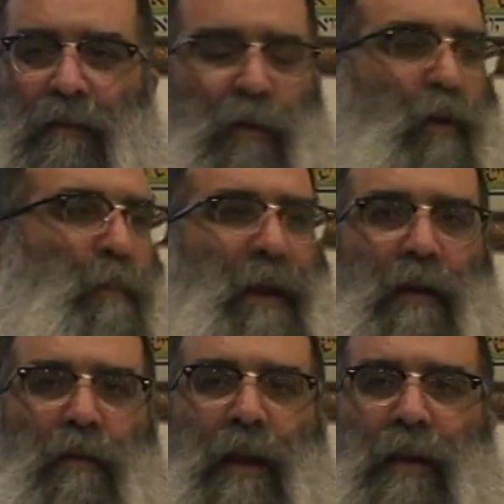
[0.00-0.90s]
you could be in
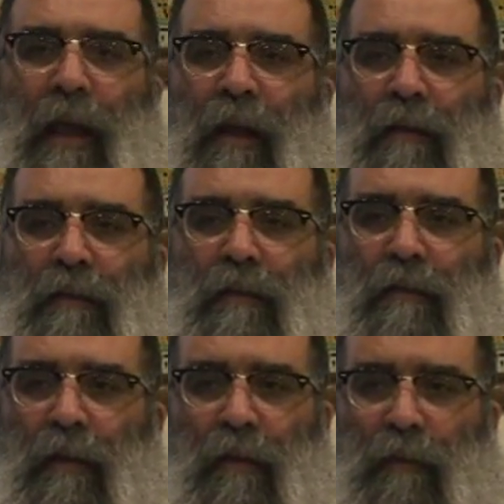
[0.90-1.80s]
great health,
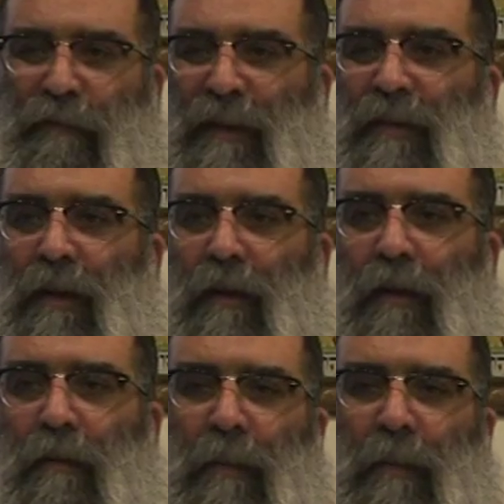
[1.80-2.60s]
you know, physically,